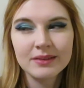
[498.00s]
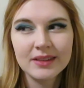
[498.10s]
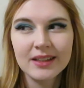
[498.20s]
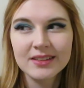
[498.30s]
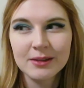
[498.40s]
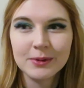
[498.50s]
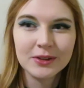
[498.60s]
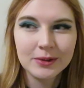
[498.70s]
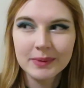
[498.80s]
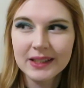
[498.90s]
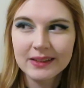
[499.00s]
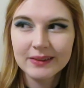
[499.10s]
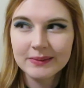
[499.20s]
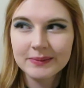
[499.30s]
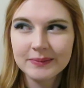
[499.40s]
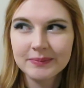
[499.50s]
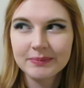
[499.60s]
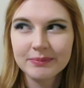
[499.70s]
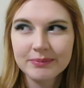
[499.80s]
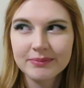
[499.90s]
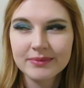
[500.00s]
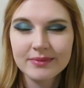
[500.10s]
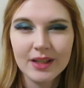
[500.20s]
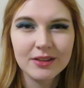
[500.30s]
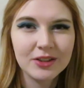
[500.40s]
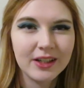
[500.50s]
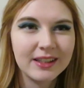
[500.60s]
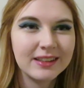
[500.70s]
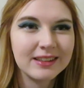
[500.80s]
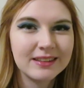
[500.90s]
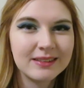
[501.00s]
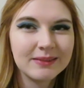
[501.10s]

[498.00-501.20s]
I'll do better. I'll try at least.